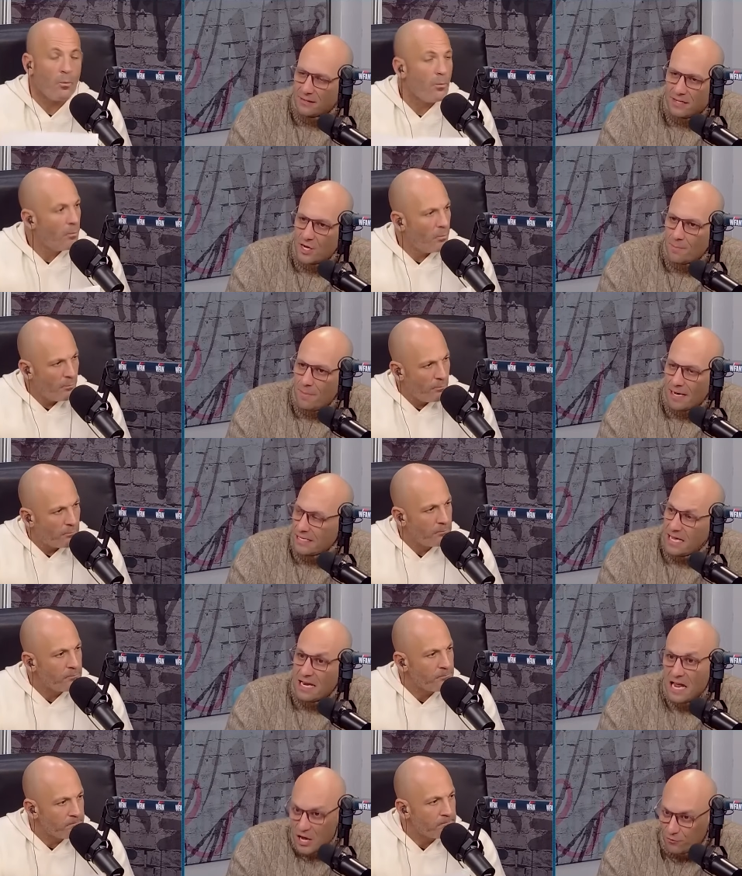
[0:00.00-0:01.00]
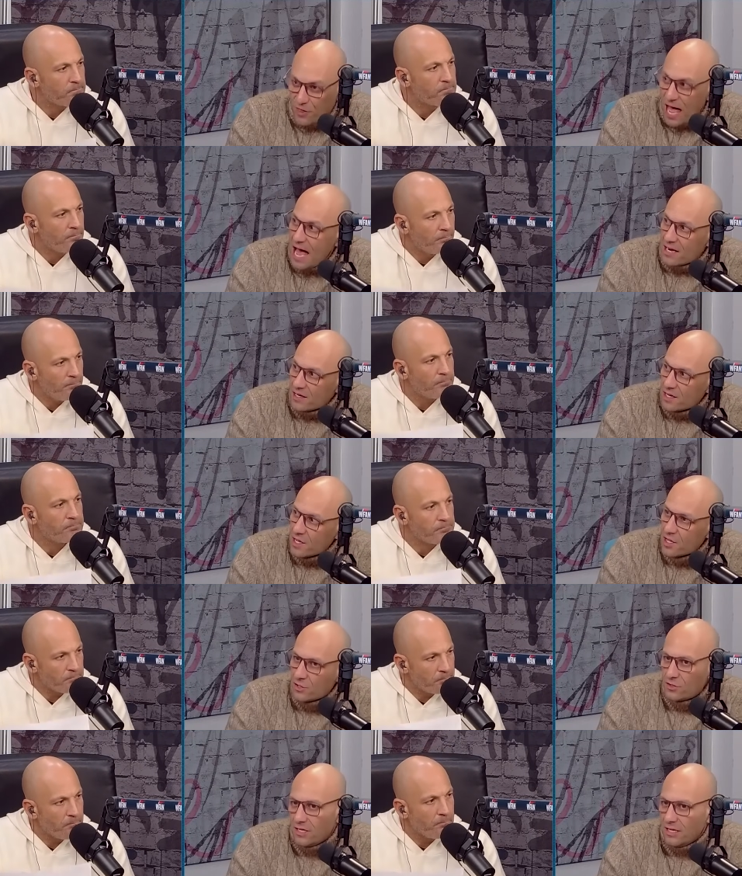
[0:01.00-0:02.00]
Speaker 1: that you might get, if that
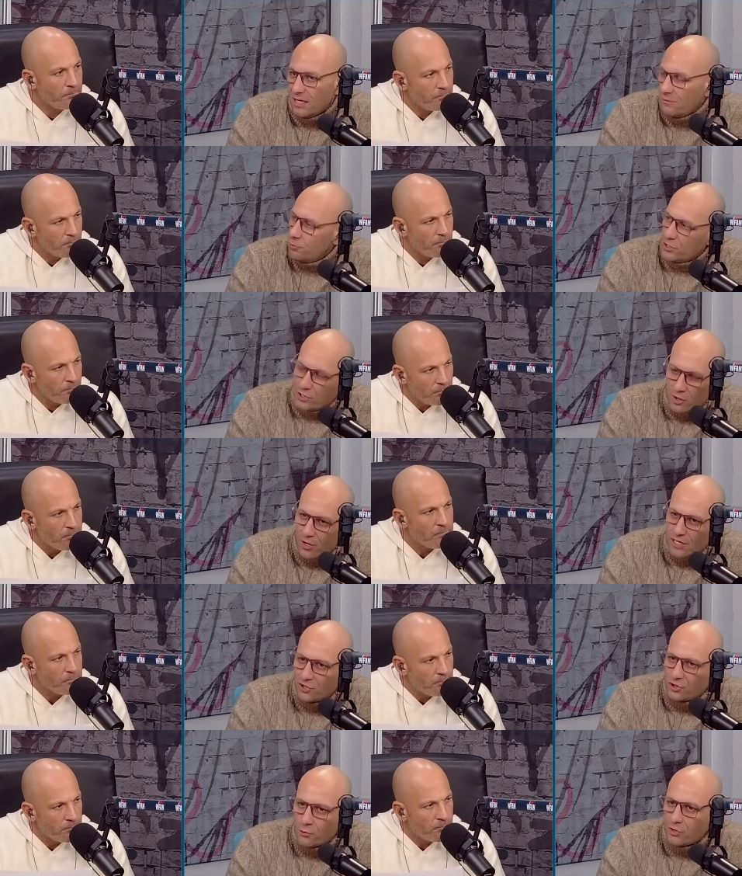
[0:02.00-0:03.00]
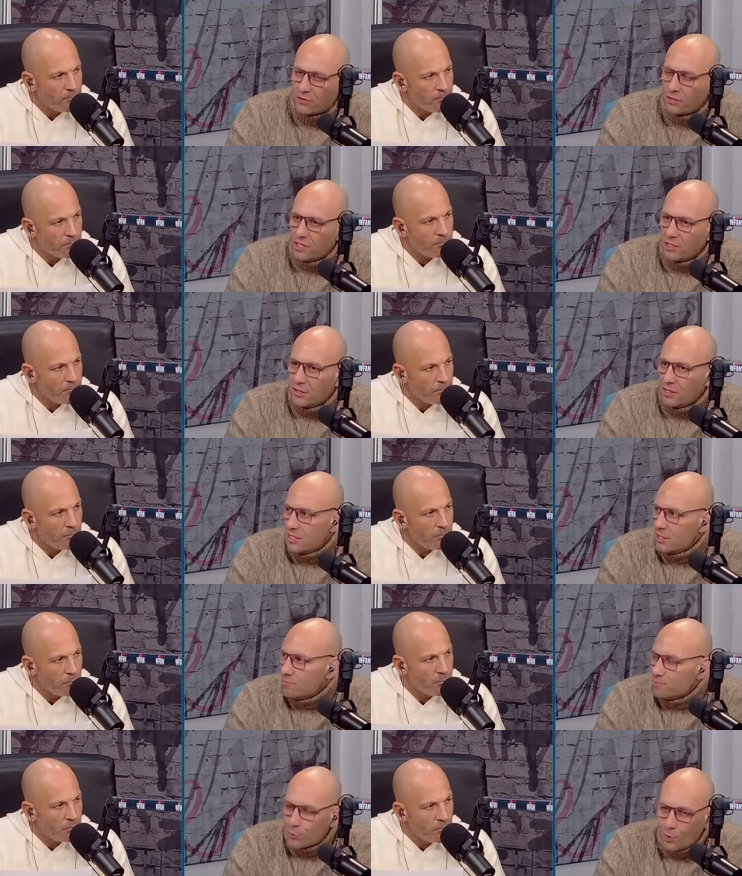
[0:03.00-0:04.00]
in return. I just don't think the the
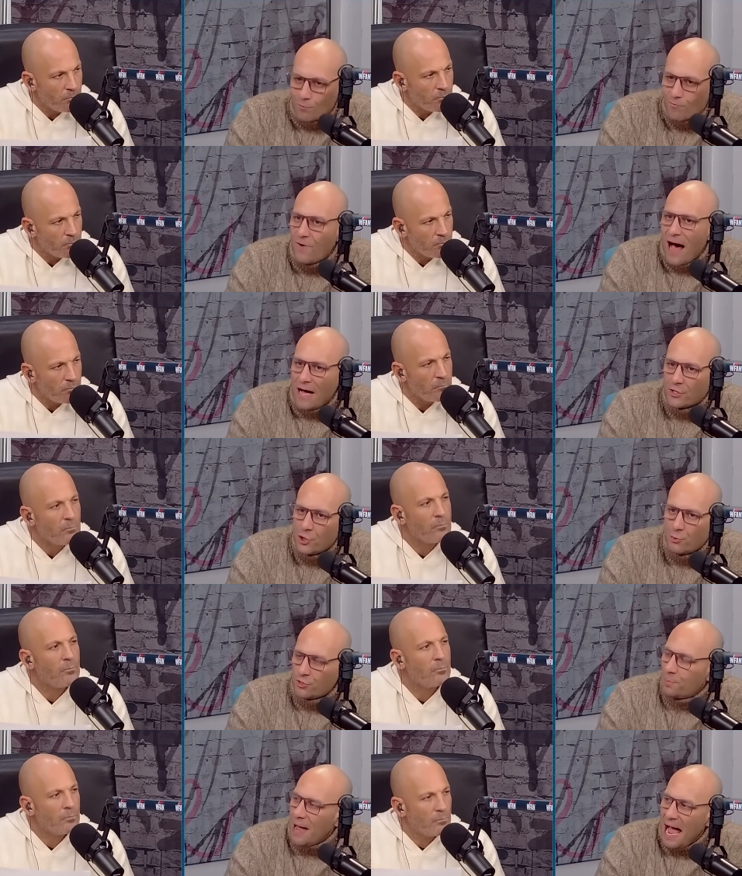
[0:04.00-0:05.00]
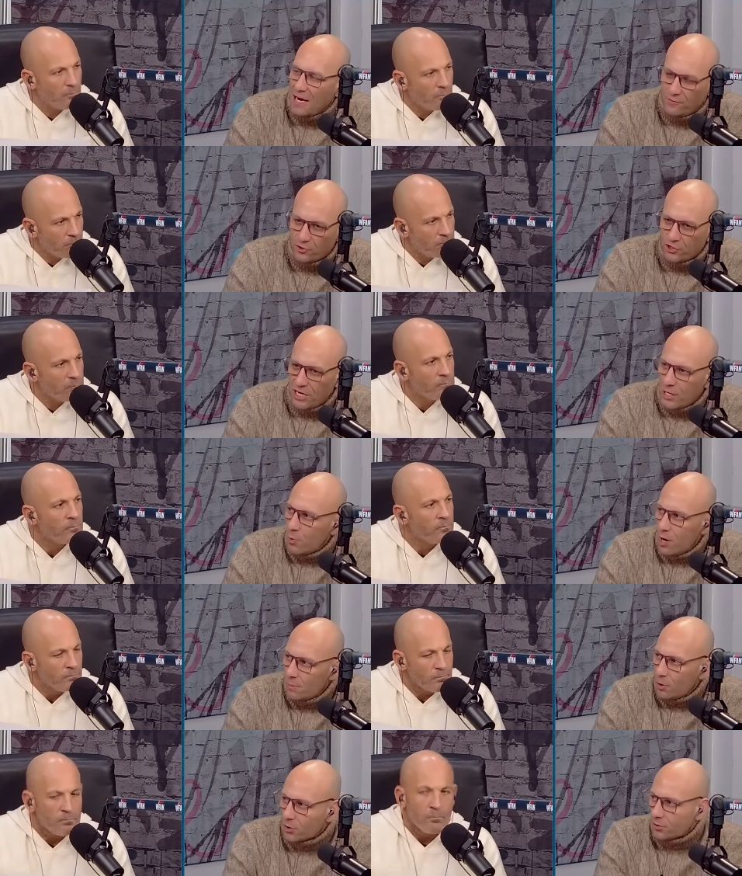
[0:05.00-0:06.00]
value is back for Saquon
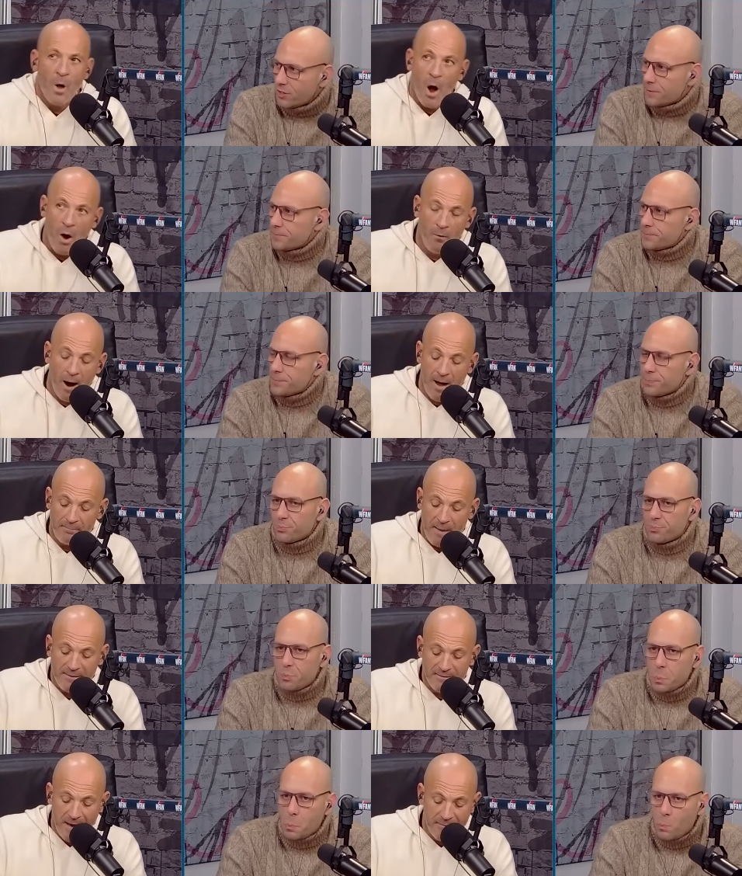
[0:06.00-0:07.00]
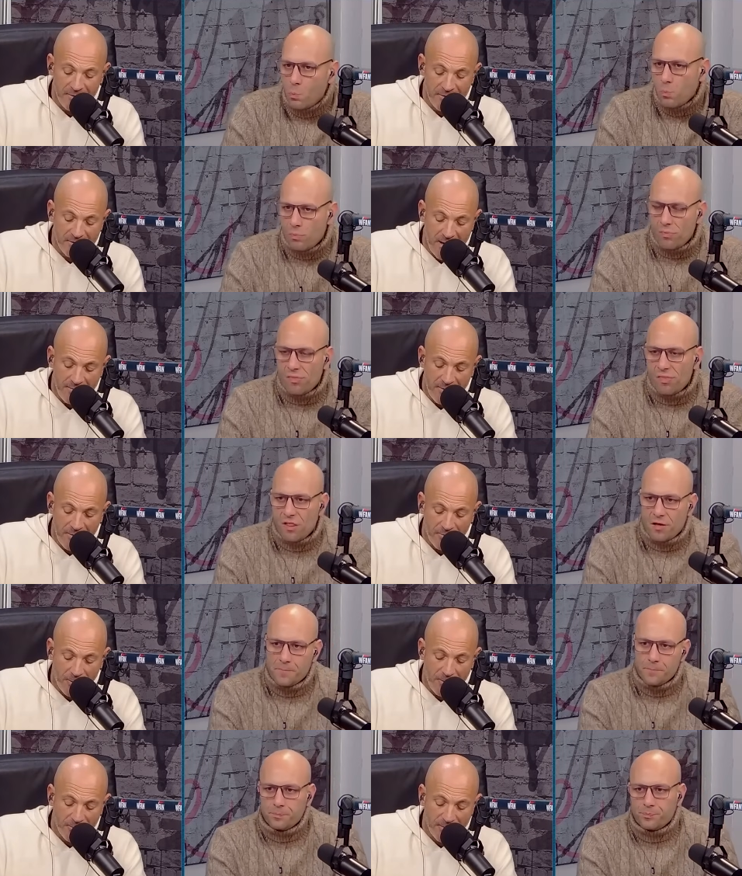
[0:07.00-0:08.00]
Barkley.
Speaker 2: All right,
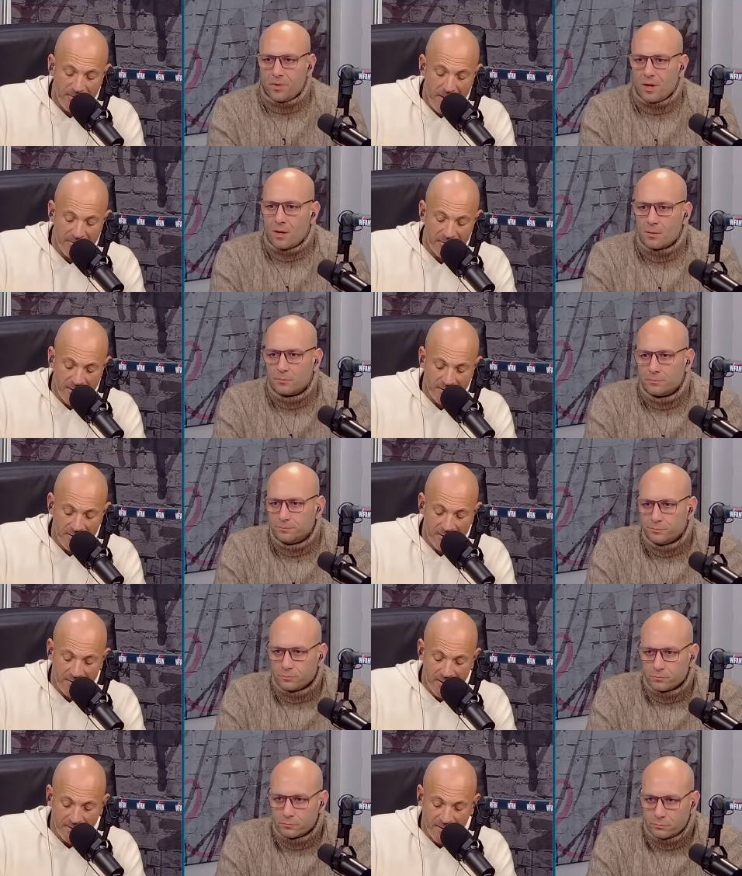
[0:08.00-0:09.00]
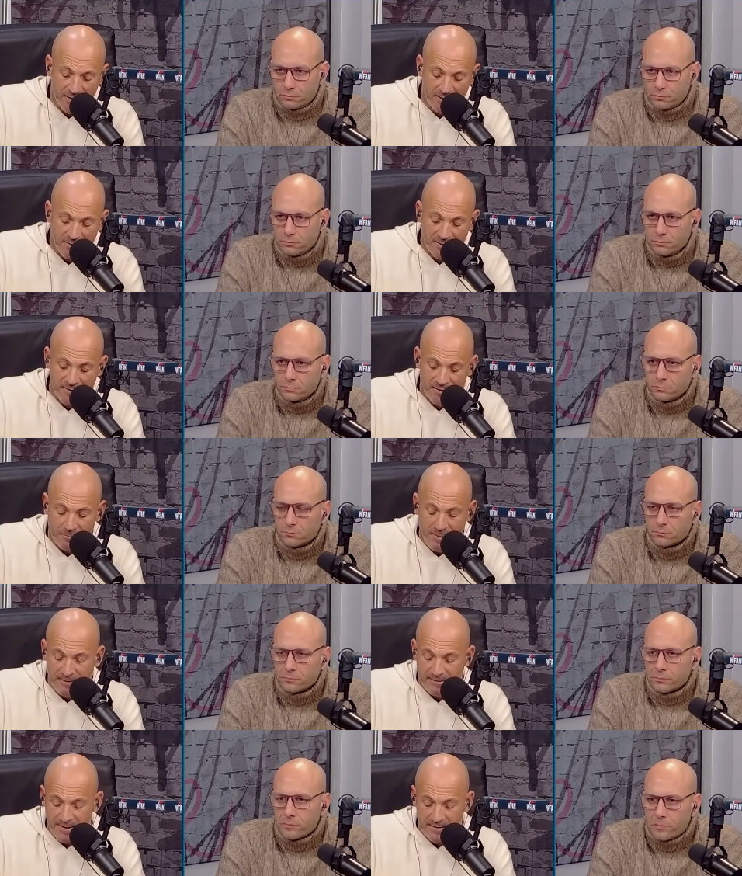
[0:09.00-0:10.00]
877-337-6666.
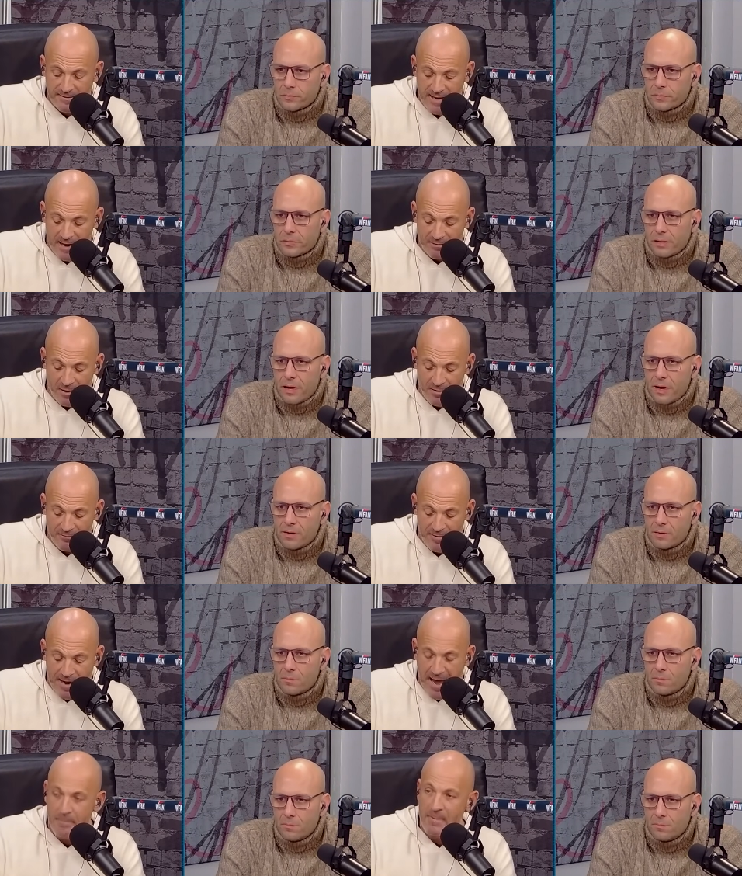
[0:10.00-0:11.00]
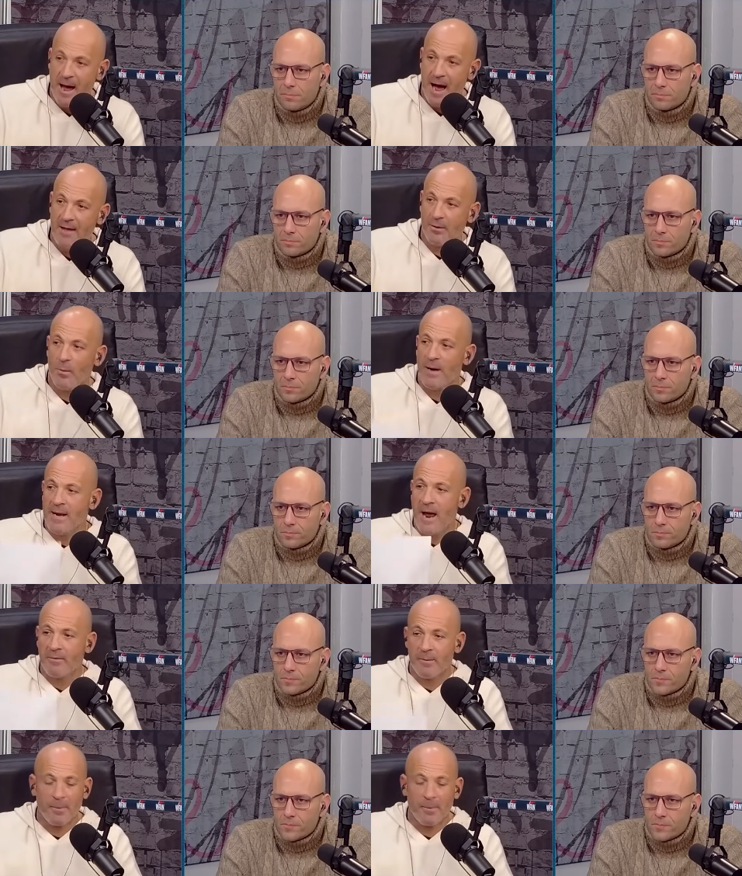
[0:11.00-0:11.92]
BT and Sound Law, the Fed. Happy Halloween, everybody.